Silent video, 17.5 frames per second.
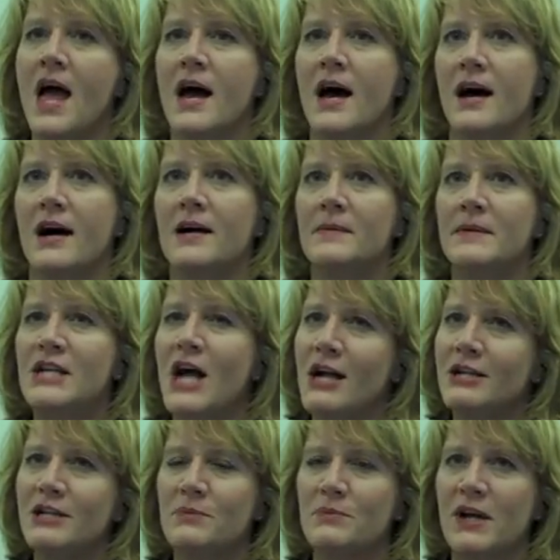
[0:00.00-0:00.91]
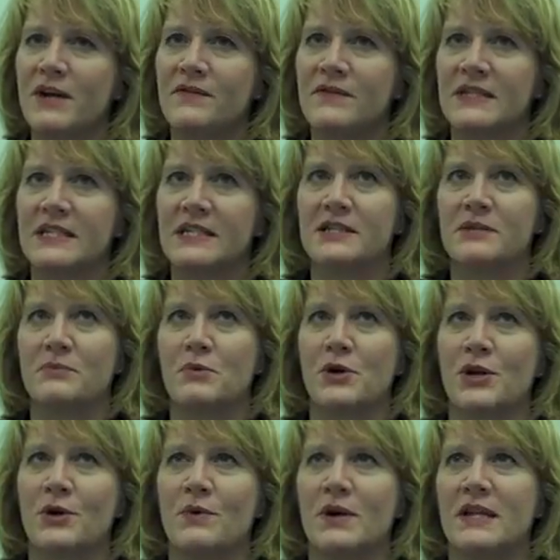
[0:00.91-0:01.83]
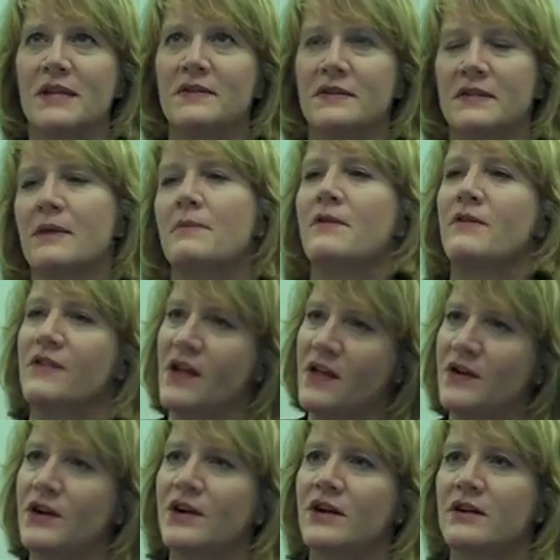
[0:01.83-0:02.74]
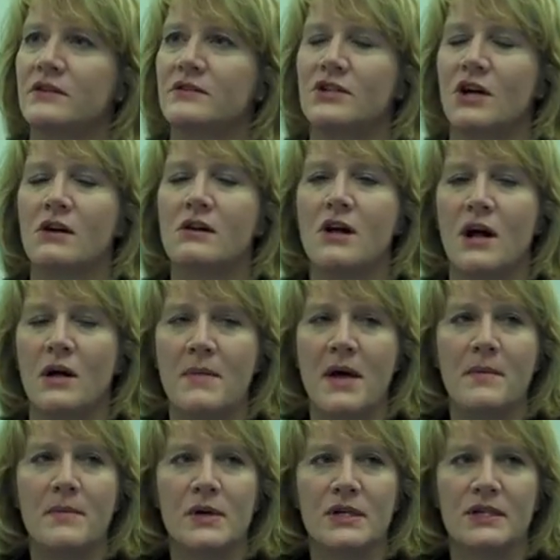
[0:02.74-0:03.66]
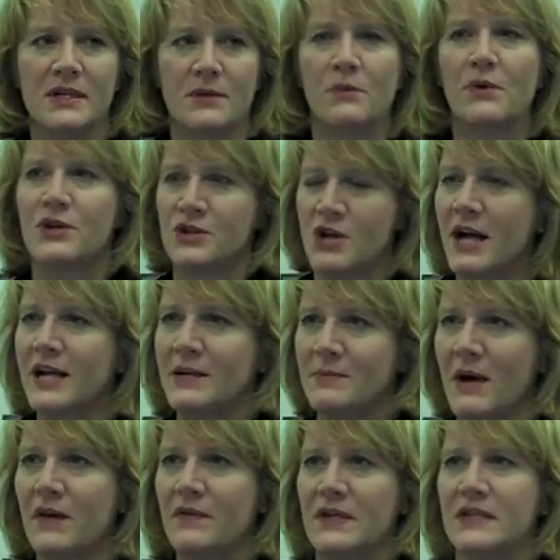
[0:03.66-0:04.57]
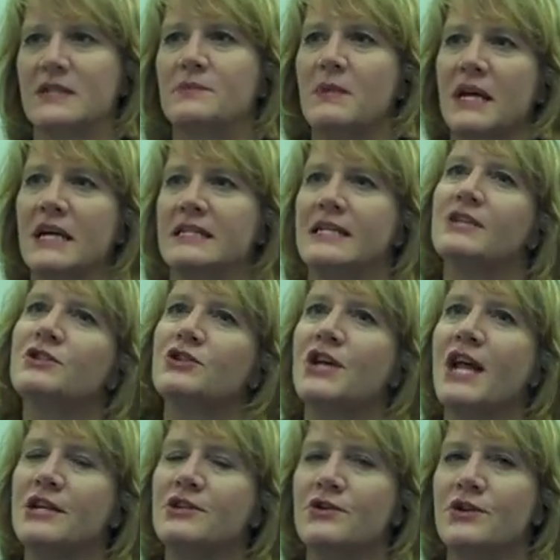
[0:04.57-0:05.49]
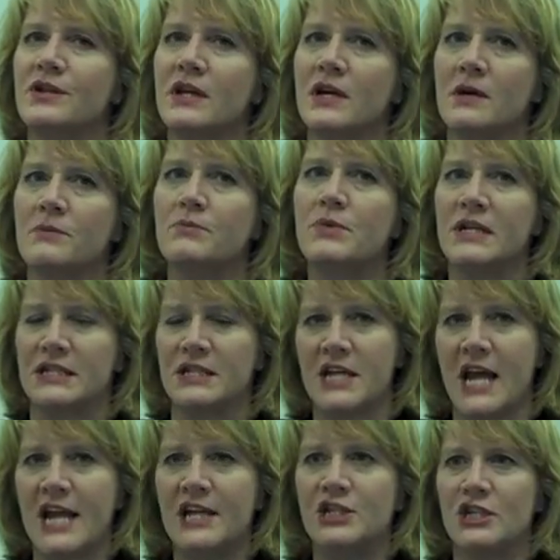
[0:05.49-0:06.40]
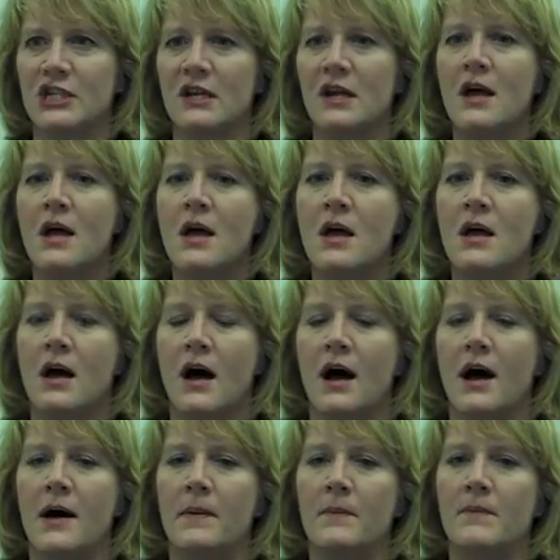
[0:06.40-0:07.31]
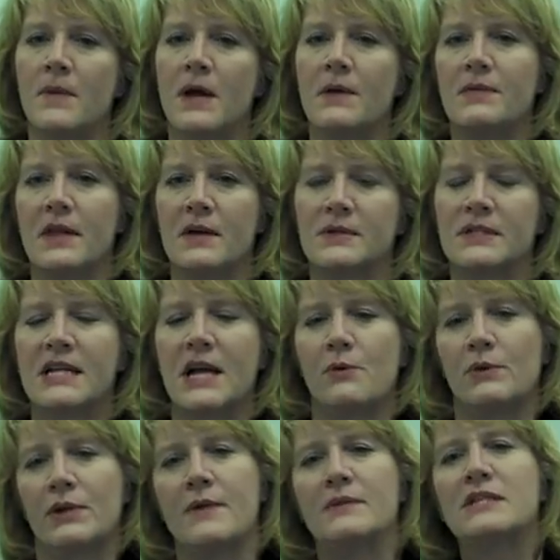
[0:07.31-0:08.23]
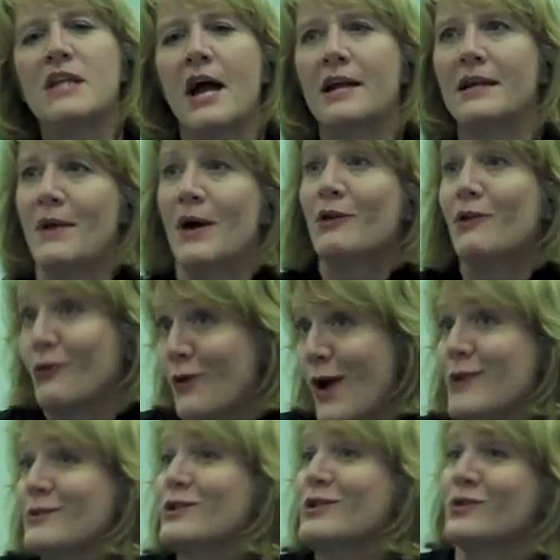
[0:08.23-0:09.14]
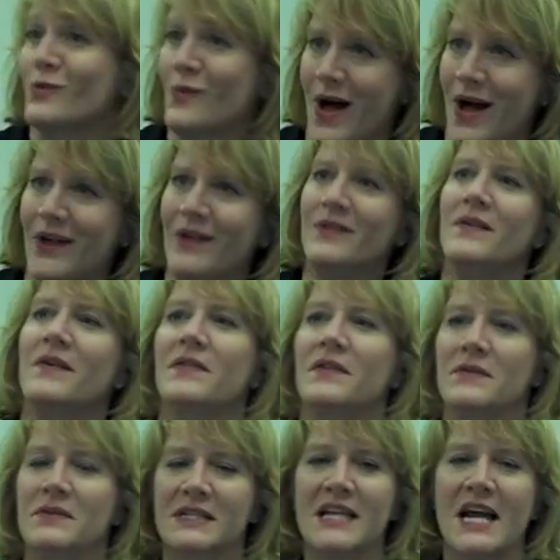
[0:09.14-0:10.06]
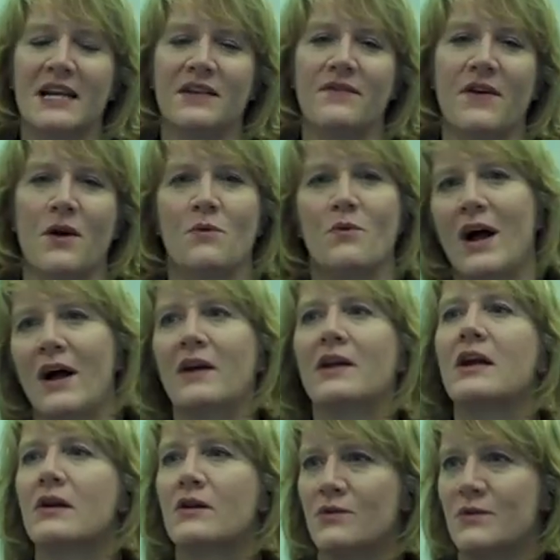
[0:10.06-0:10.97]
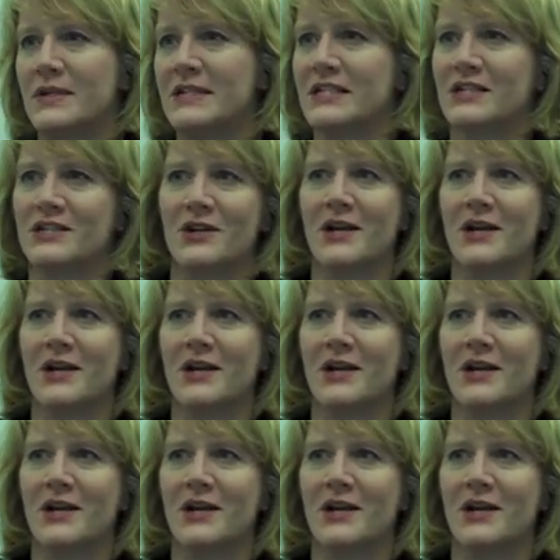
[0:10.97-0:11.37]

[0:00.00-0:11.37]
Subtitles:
I talked at breakfast this morning with some of the other Jolt Call members, and we were talking about this because yesterday during the presentation, when I was talking about groundswell, there was kind of a, well, here are the reasons there